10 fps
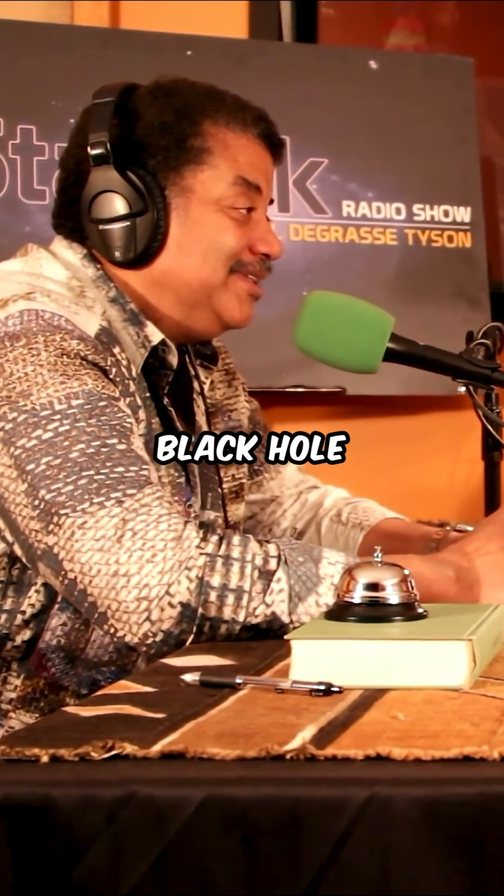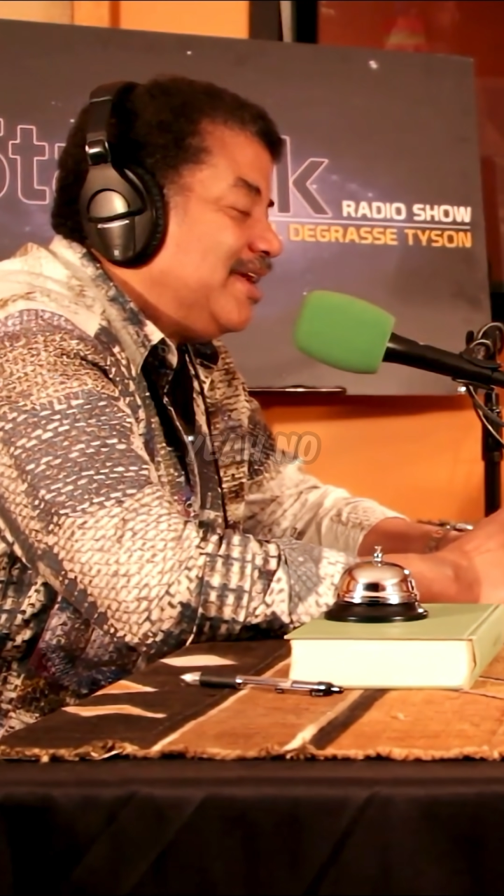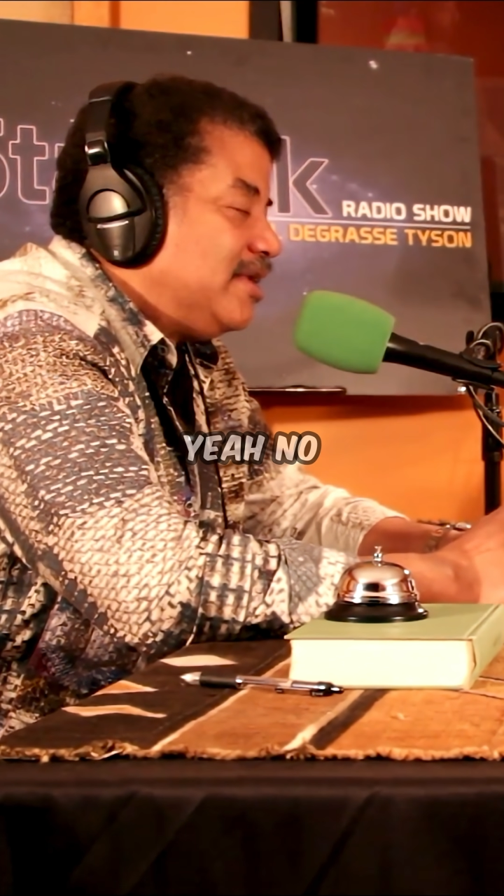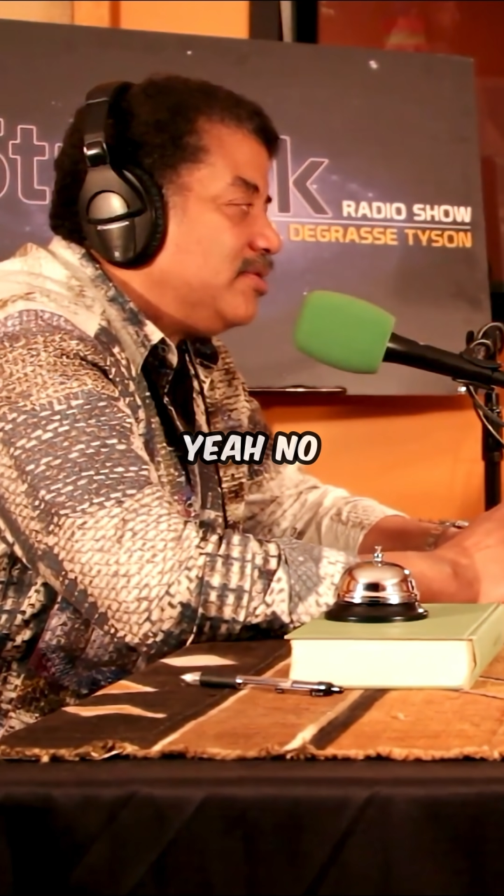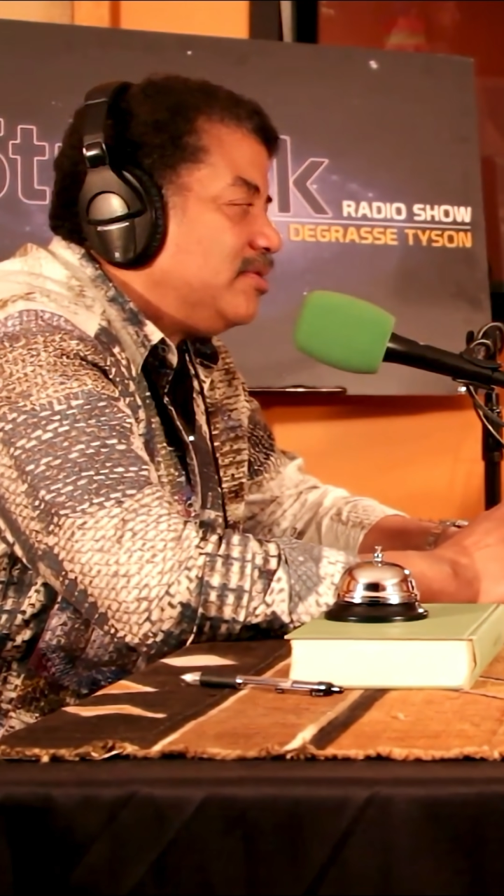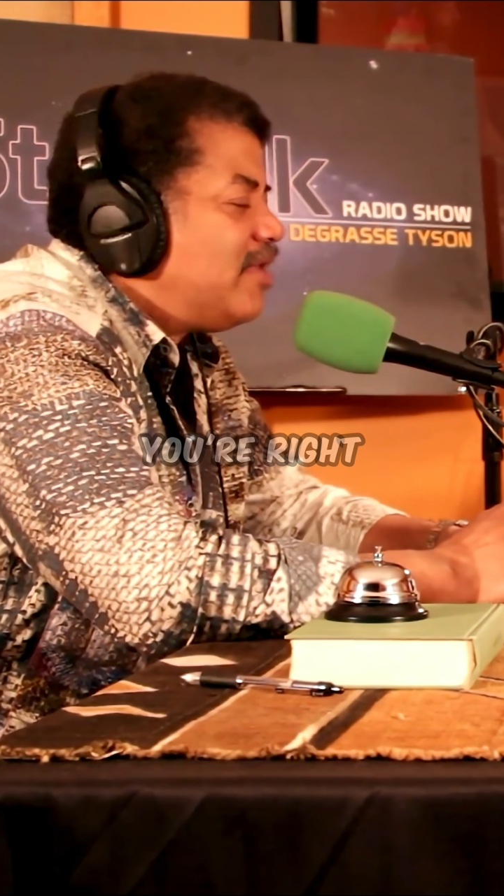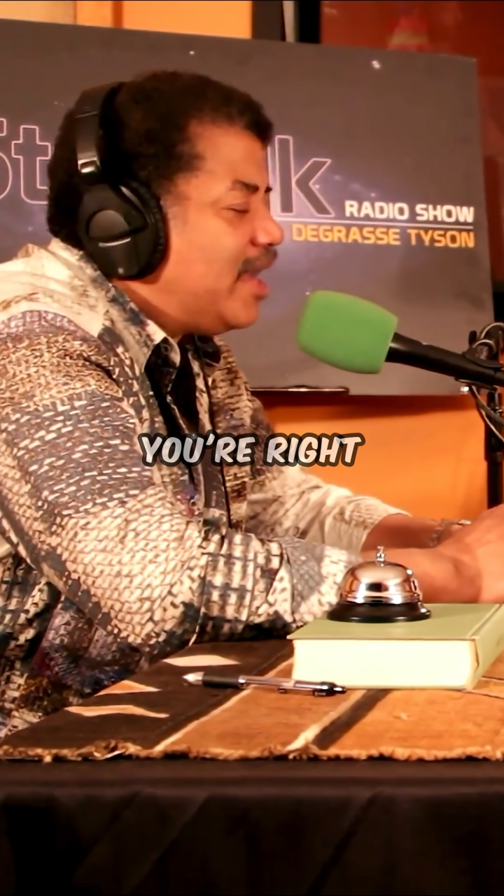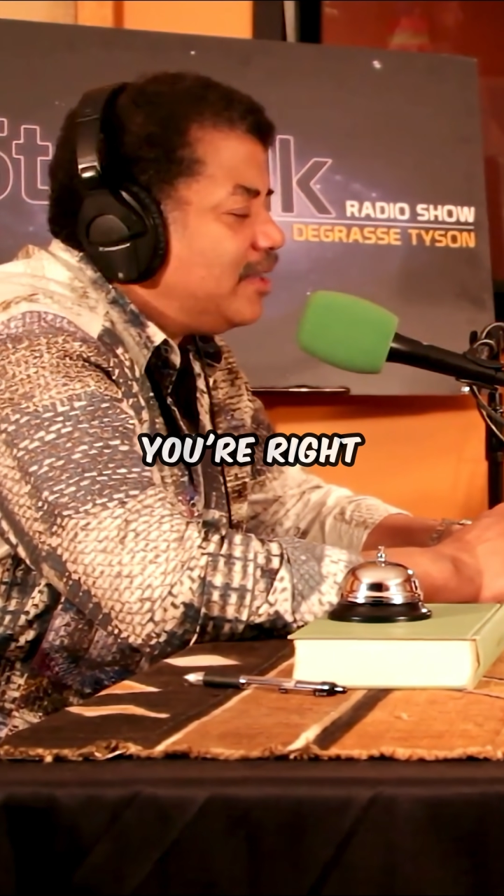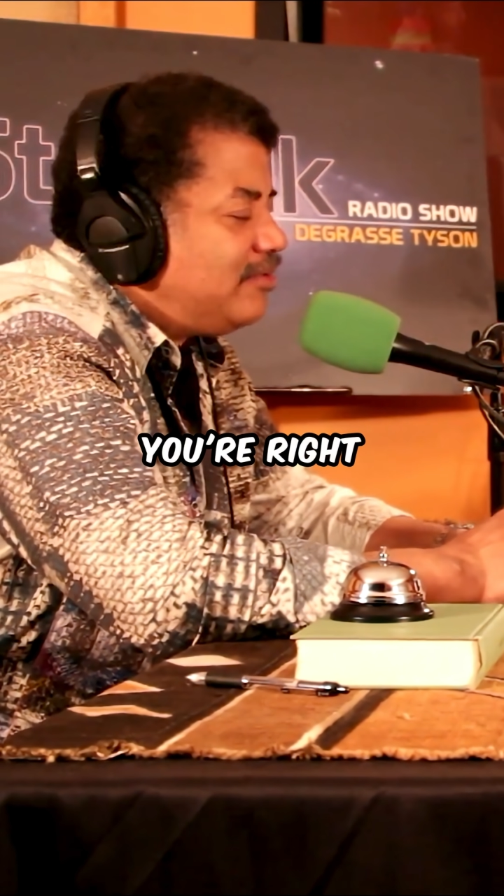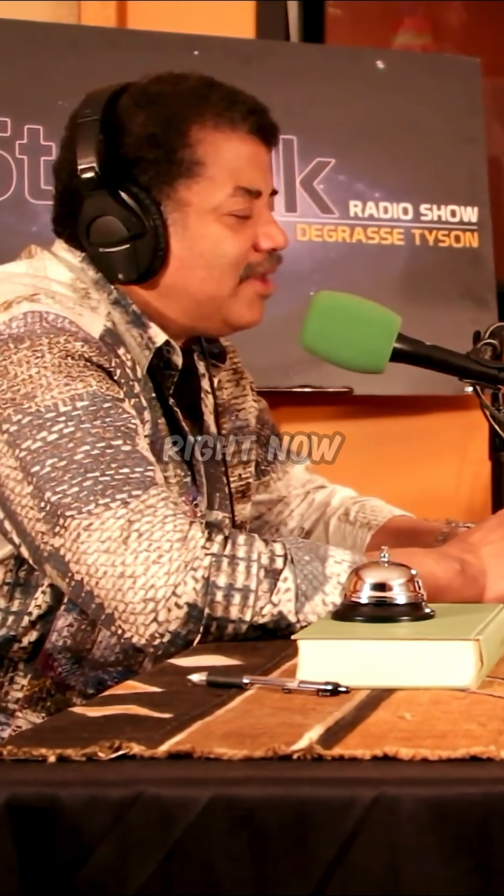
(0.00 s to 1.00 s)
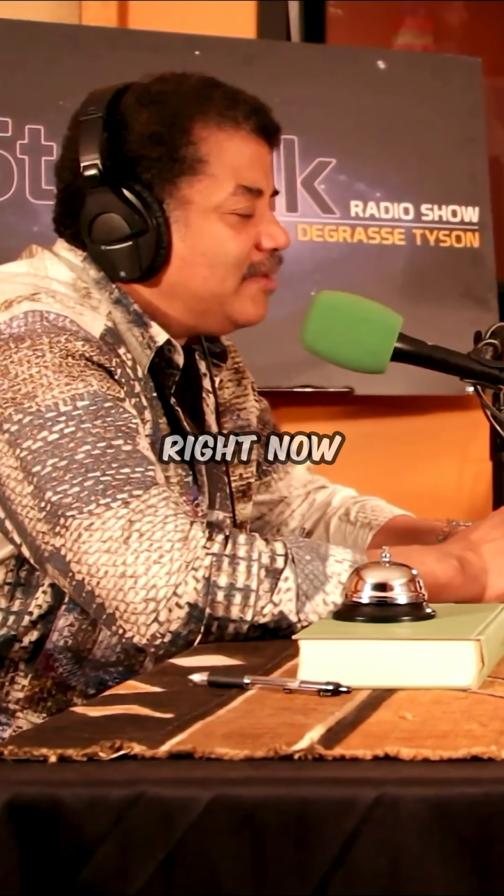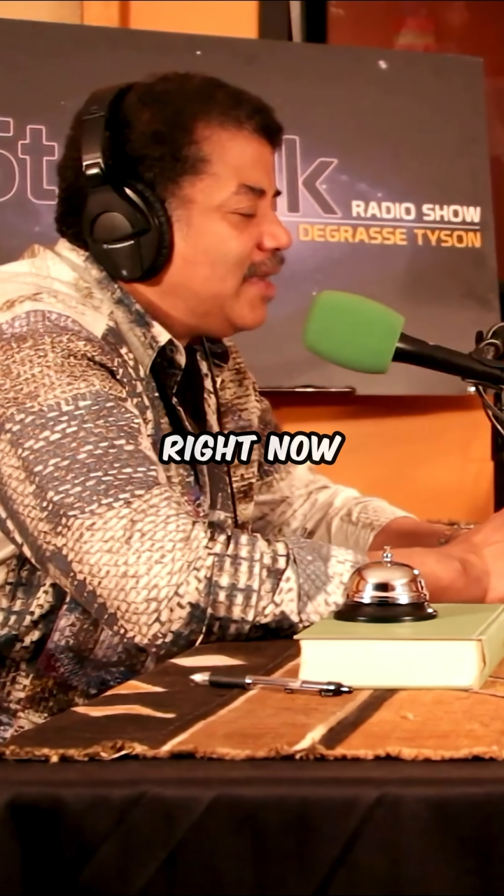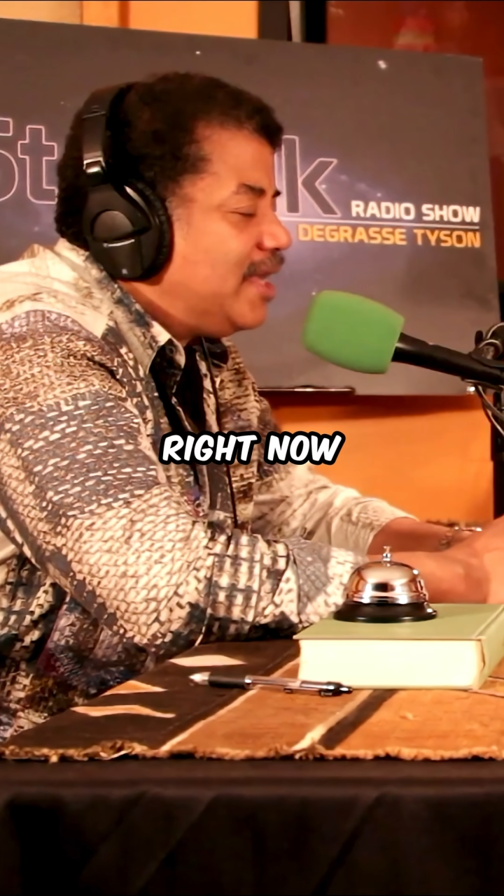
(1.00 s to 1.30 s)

Yeah, no, you're right, right.